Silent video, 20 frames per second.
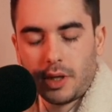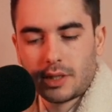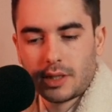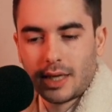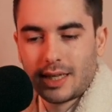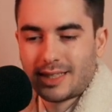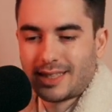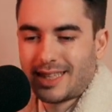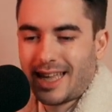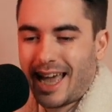It's
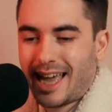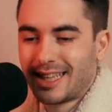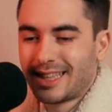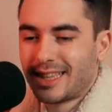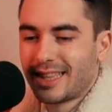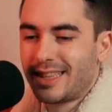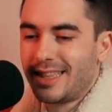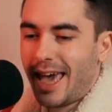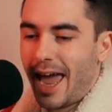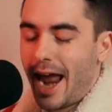like, it's not
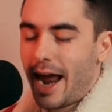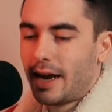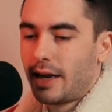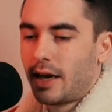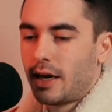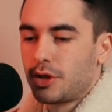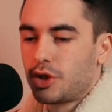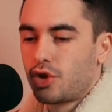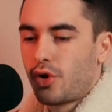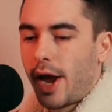that
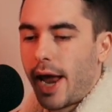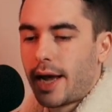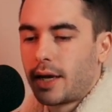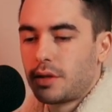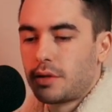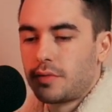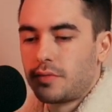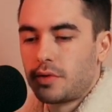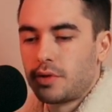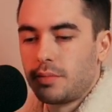
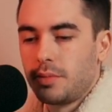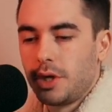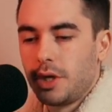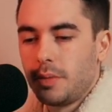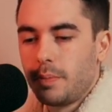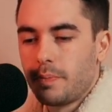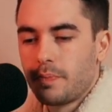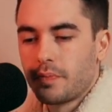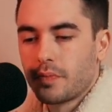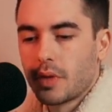attractive to
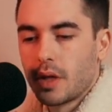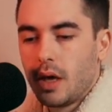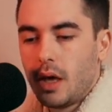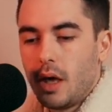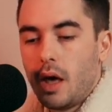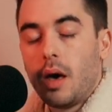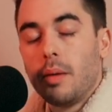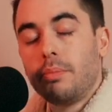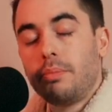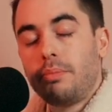me.
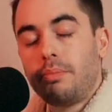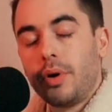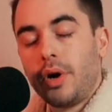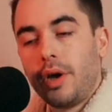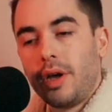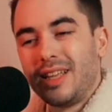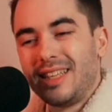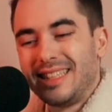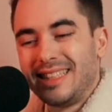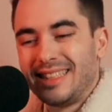
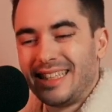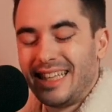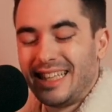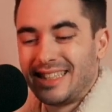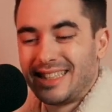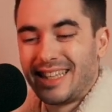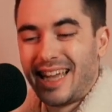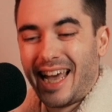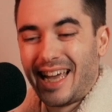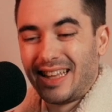But
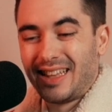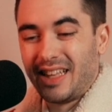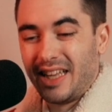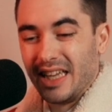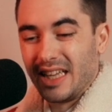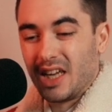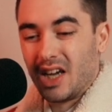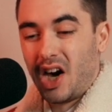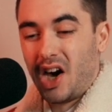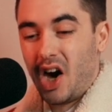it's not
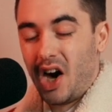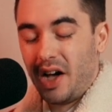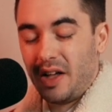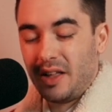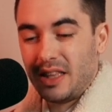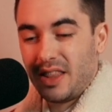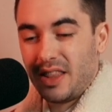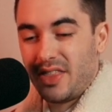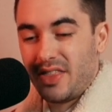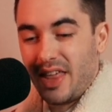like
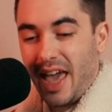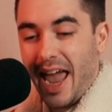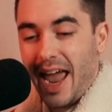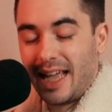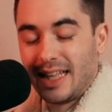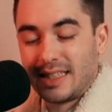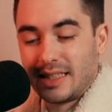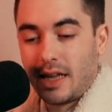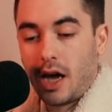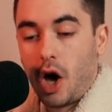that.
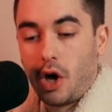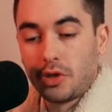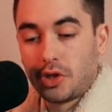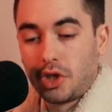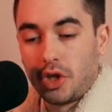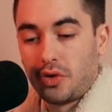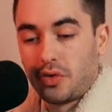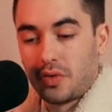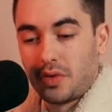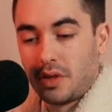It's
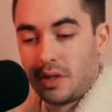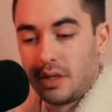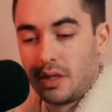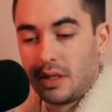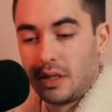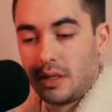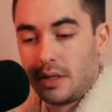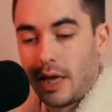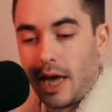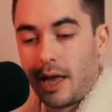also
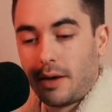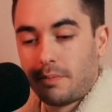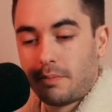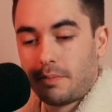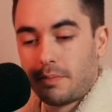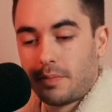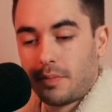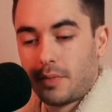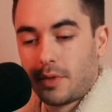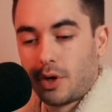not
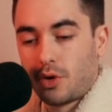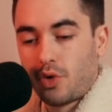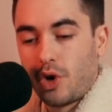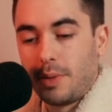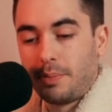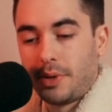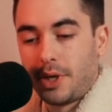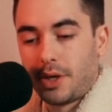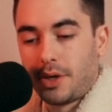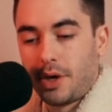
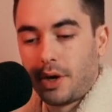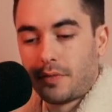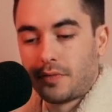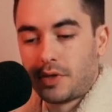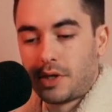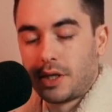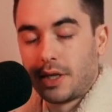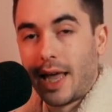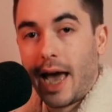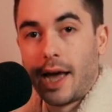creepy enough
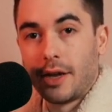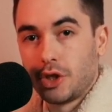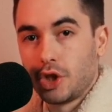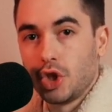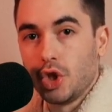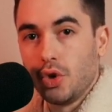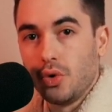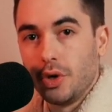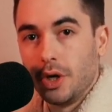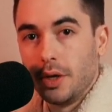to not
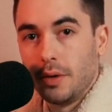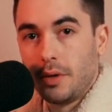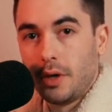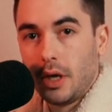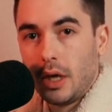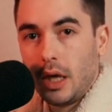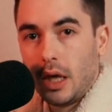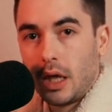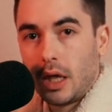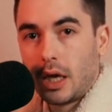do it.
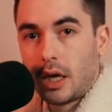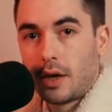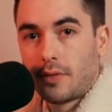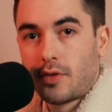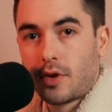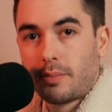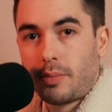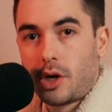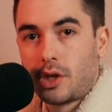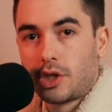Like if
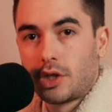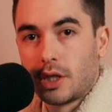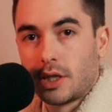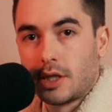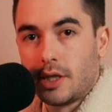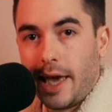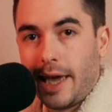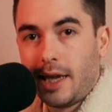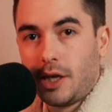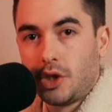a bunch of
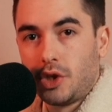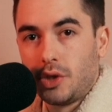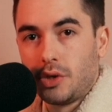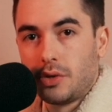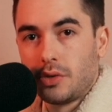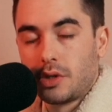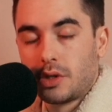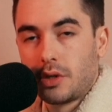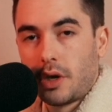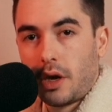gay
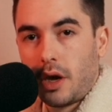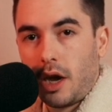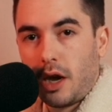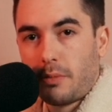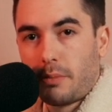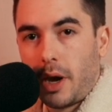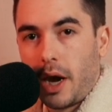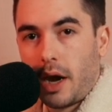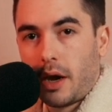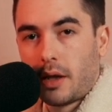dudes say, hey
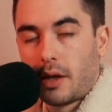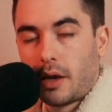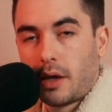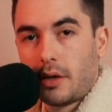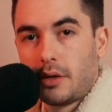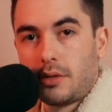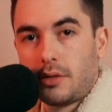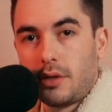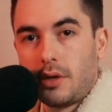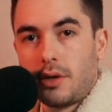man, can
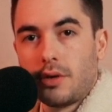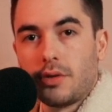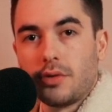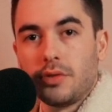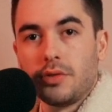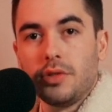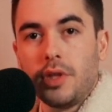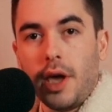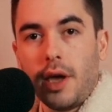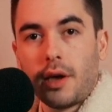I see your
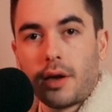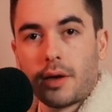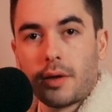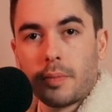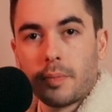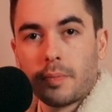dick?